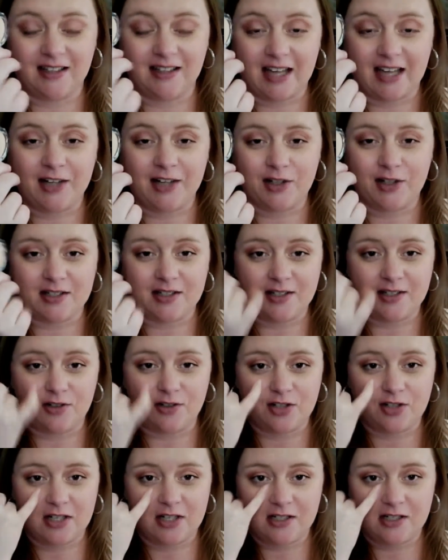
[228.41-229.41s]
a, lighter
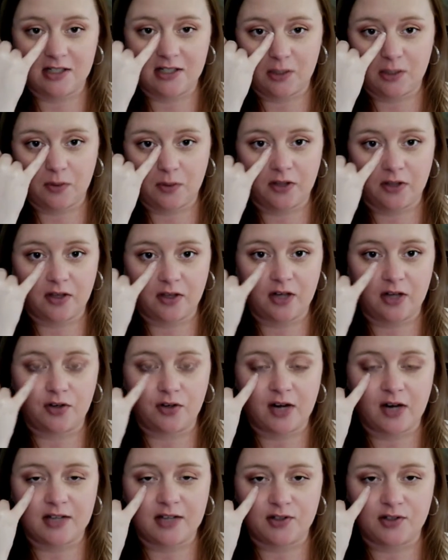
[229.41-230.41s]
concealer shade to deal with
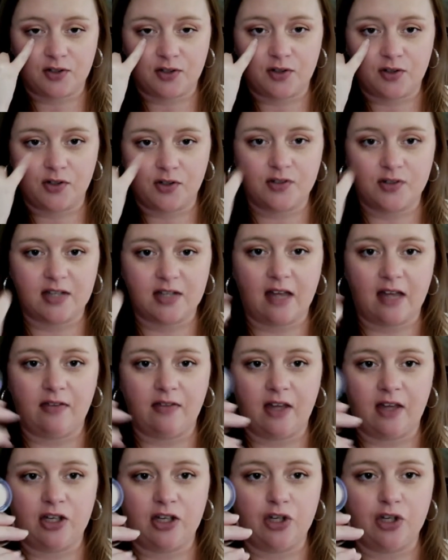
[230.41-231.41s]
under eye circles and
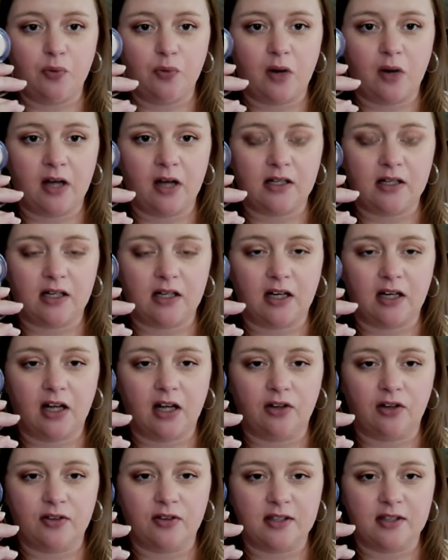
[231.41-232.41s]
then you want a
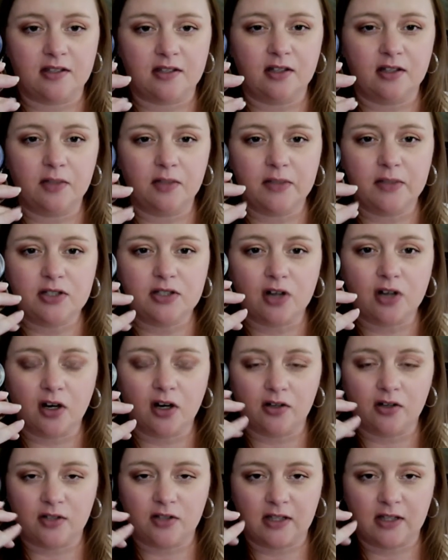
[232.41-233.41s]
color that's a little bit
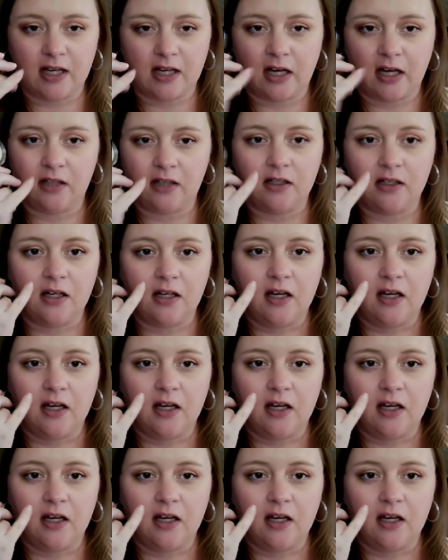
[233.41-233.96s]
darker than that